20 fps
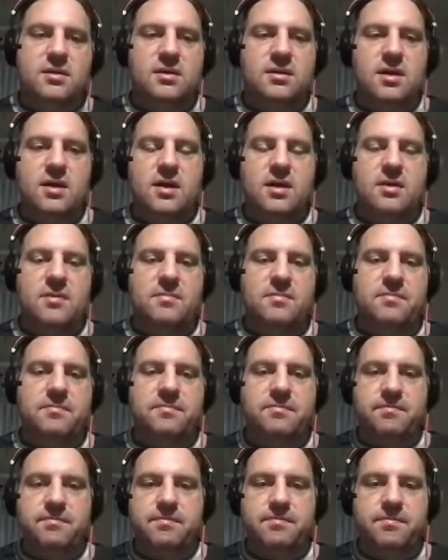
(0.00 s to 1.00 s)

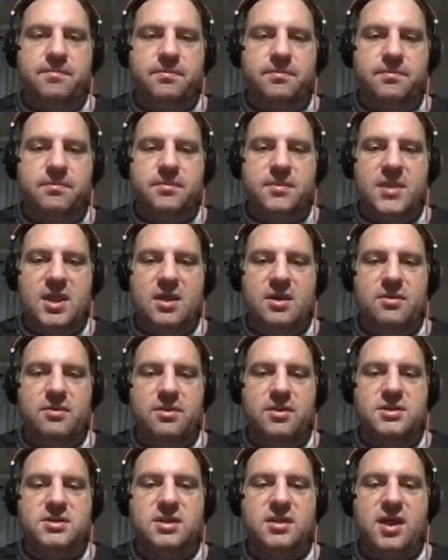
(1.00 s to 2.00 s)

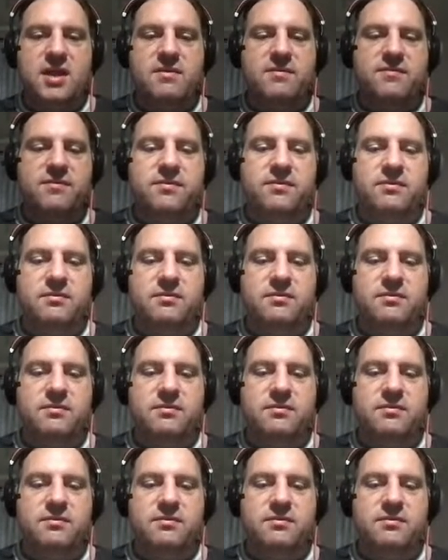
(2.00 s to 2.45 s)
there's a lot of